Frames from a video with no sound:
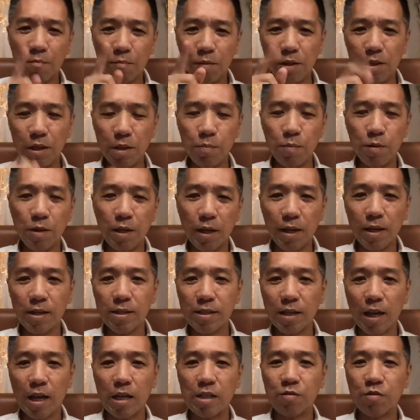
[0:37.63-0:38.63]
PDPA
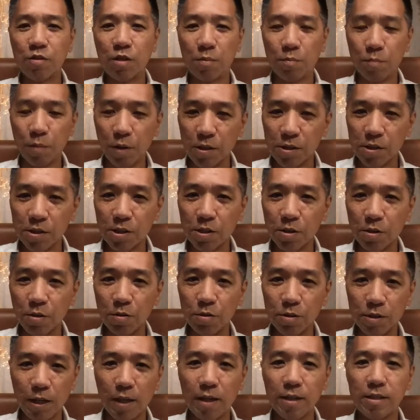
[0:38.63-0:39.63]
stands for the
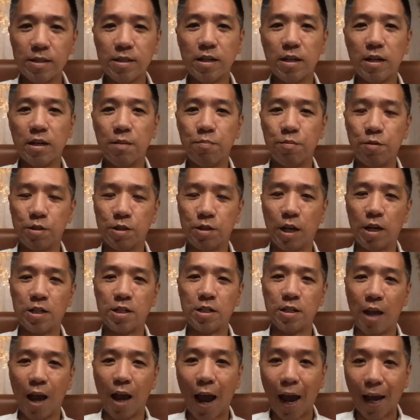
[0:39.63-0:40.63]
Personal Data
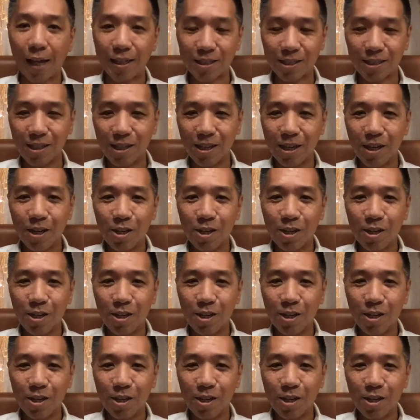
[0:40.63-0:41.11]
Protection Act.